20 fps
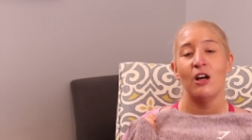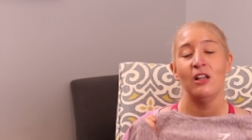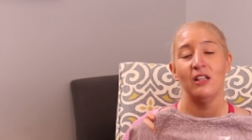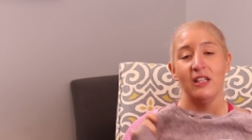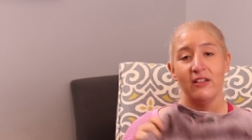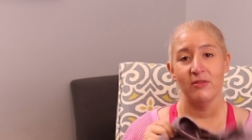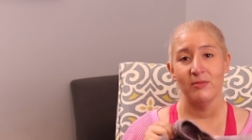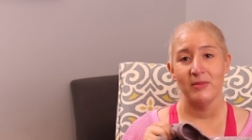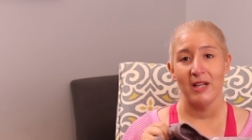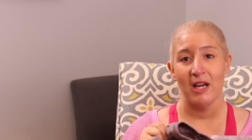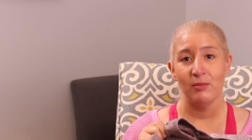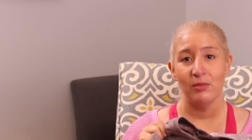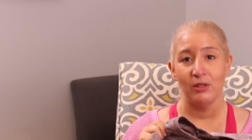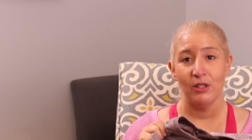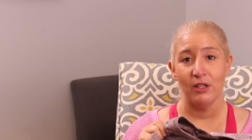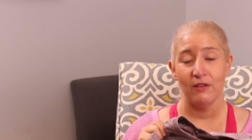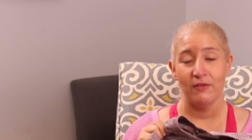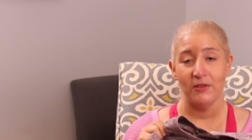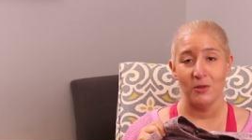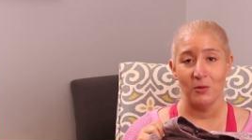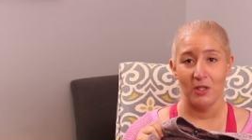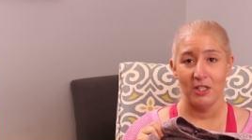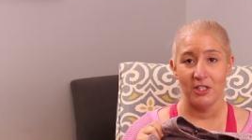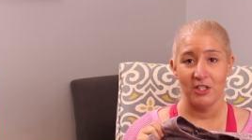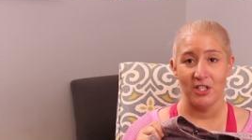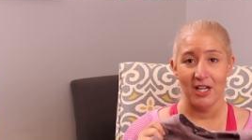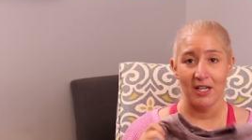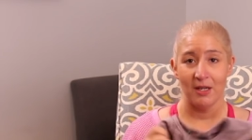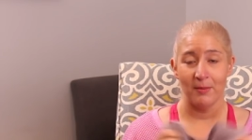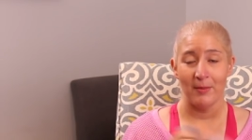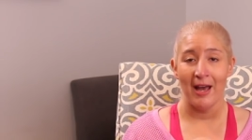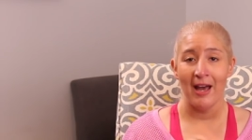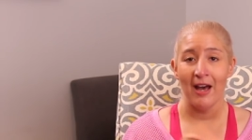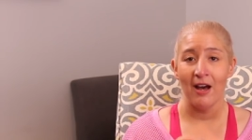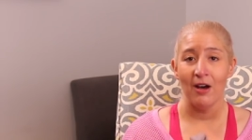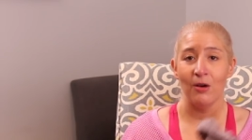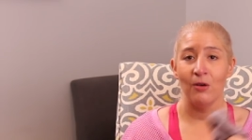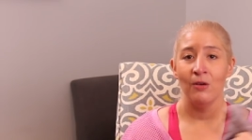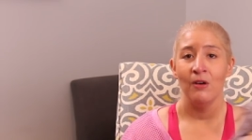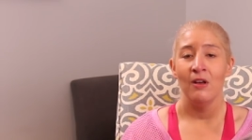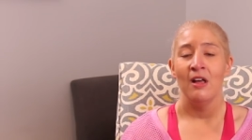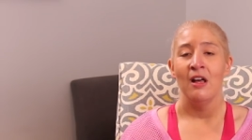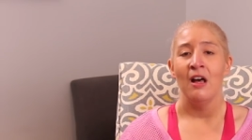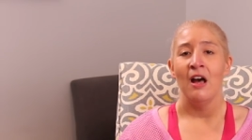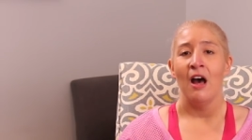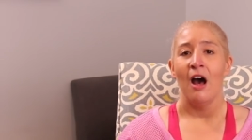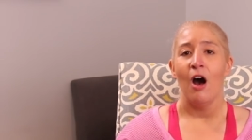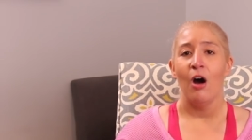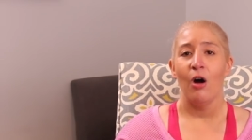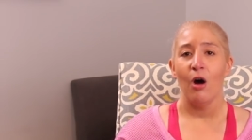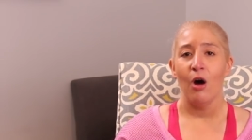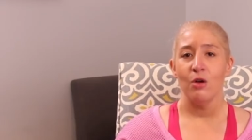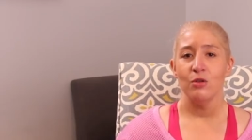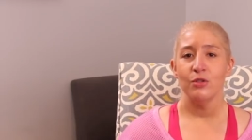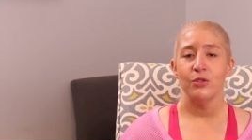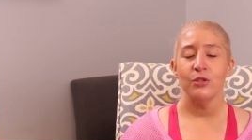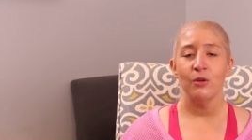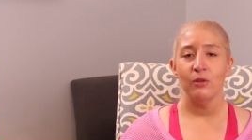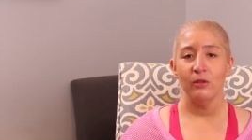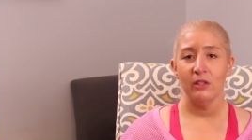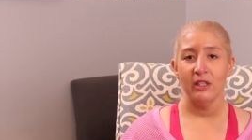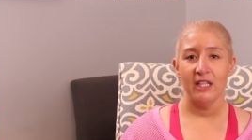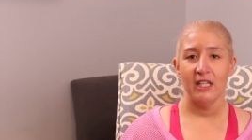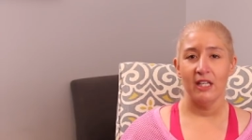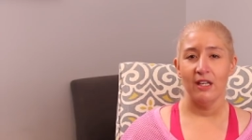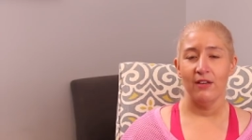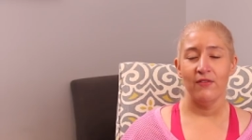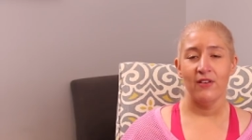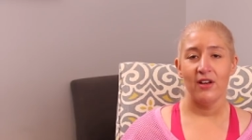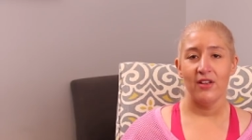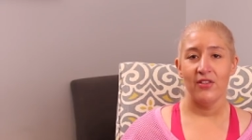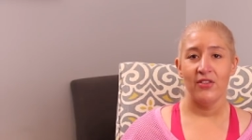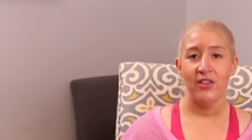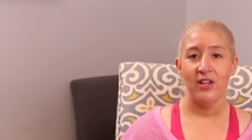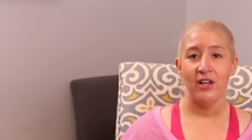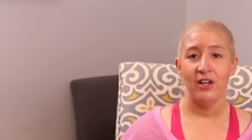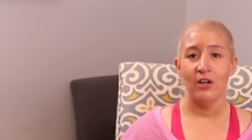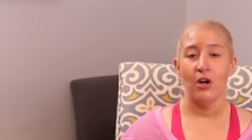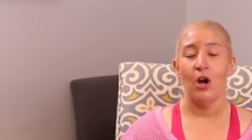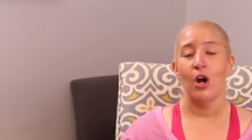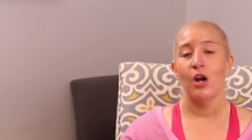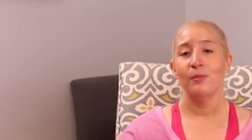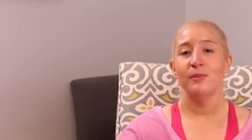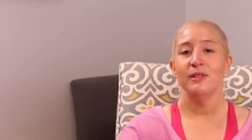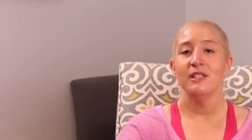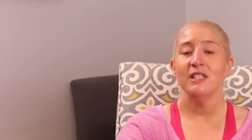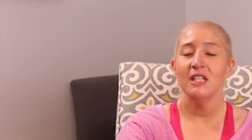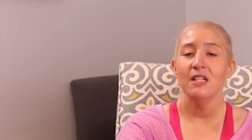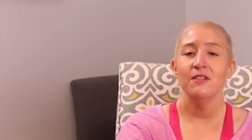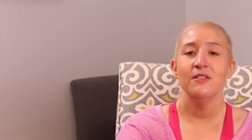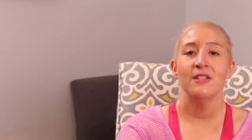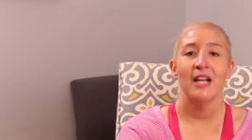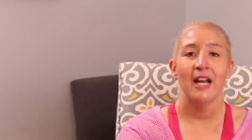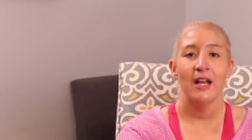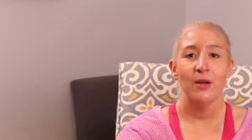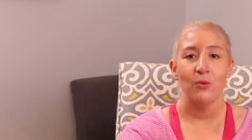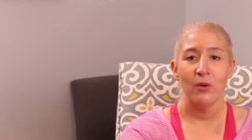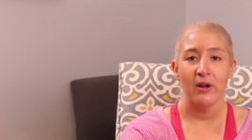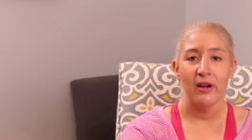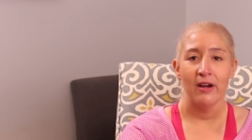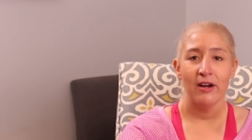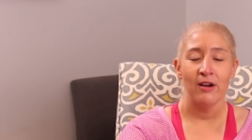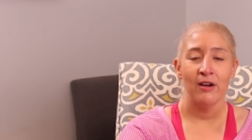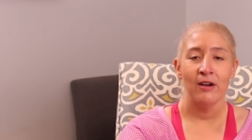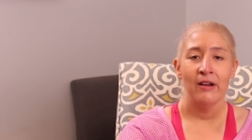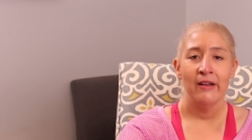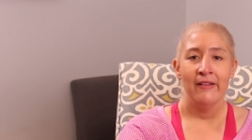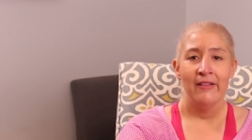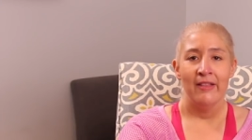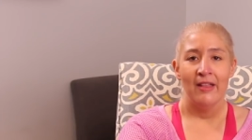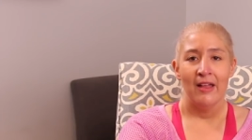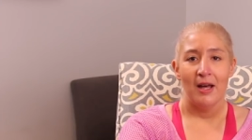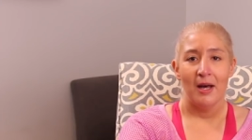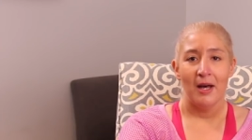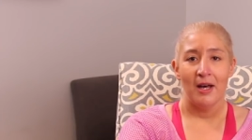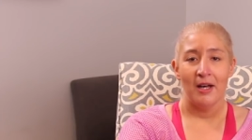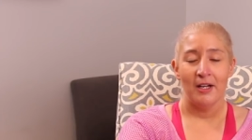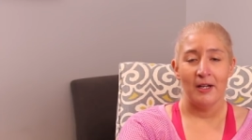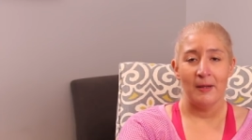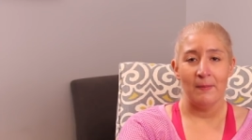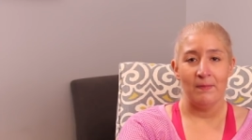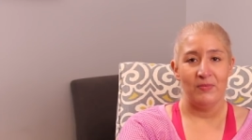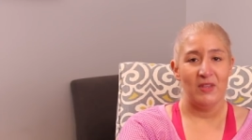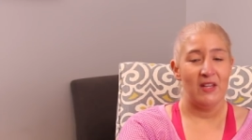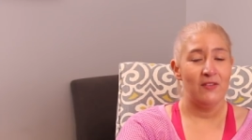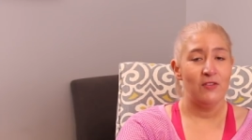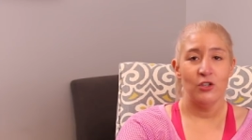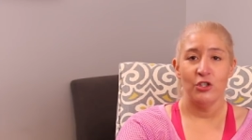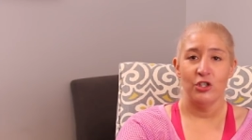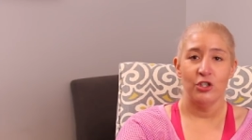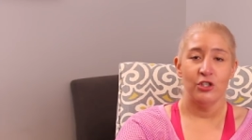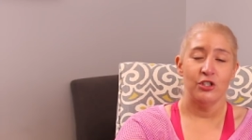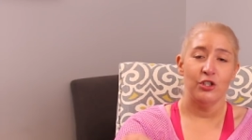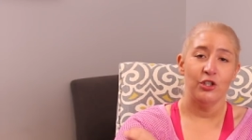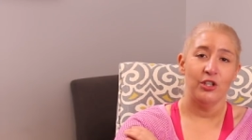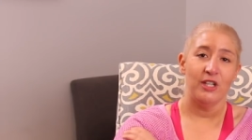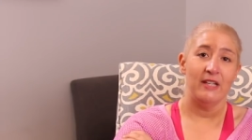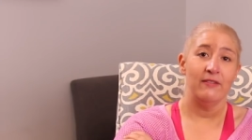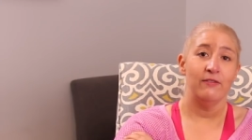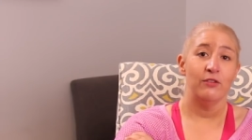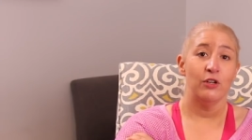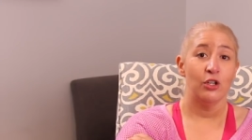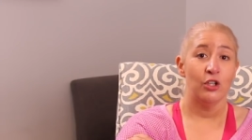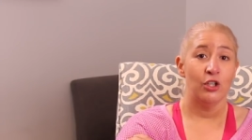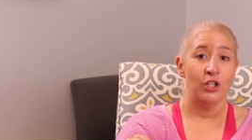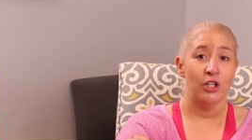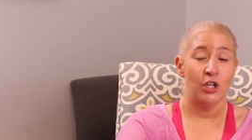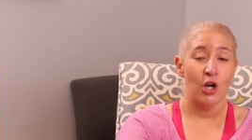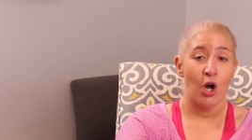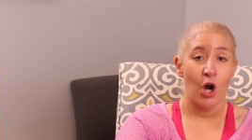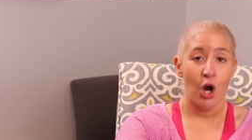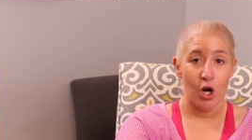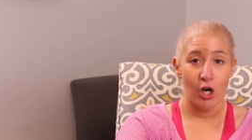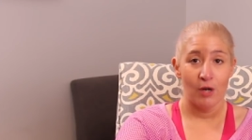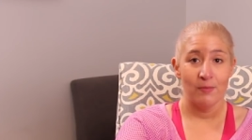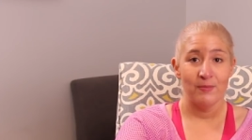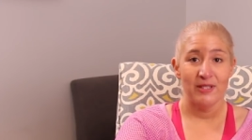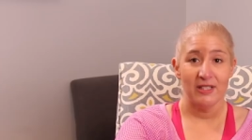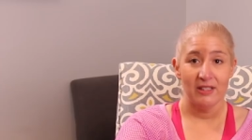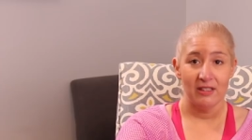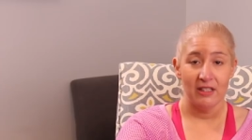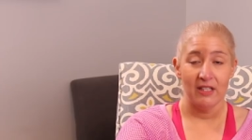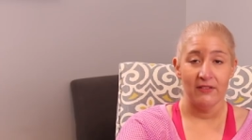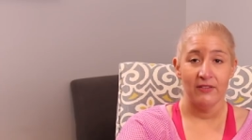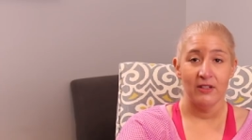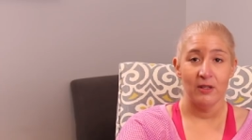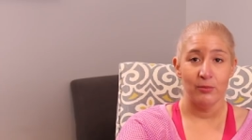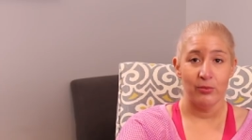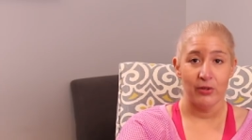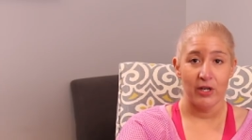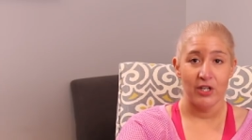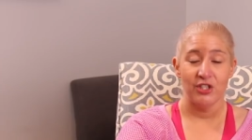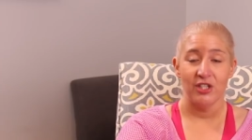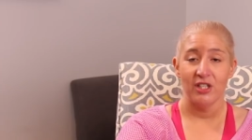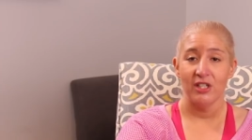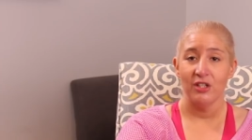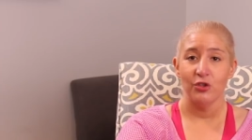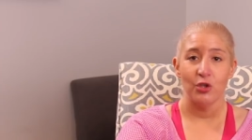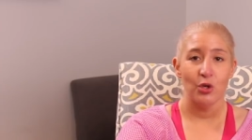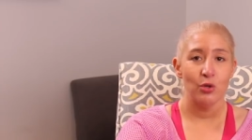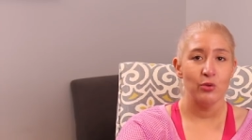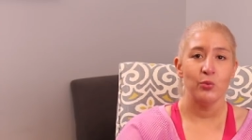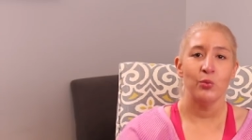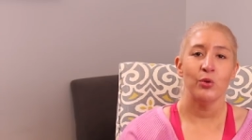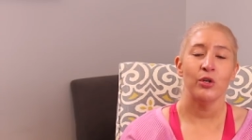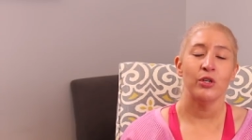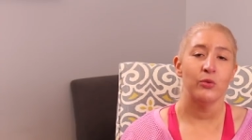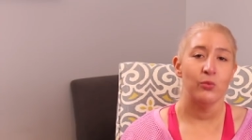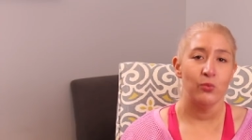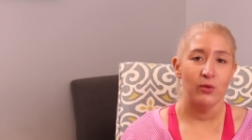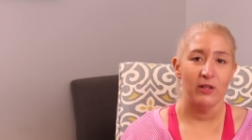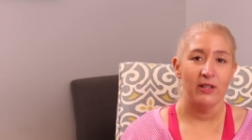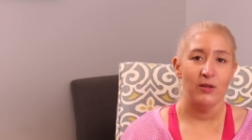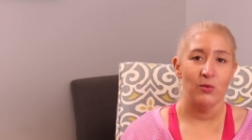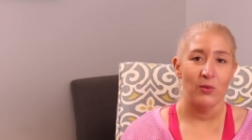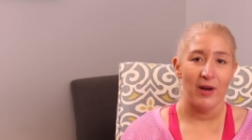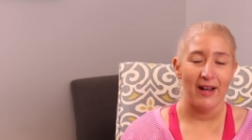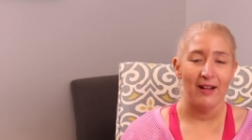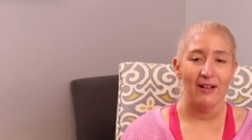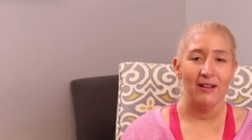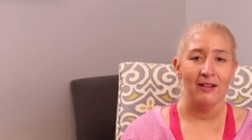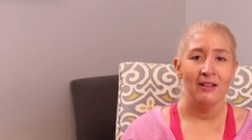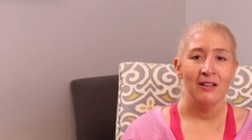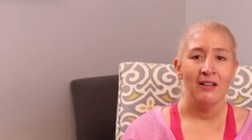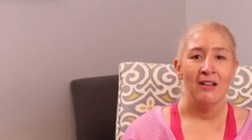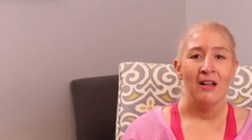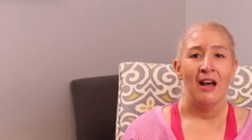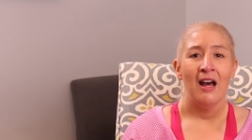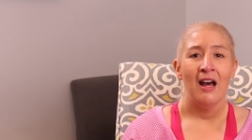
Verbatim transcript: I'll leave them down below if you want to check them out. I'll also leave the arm sleeves that I wear. Um, if you're just looking for a good arm sleeve compression, those worked really well.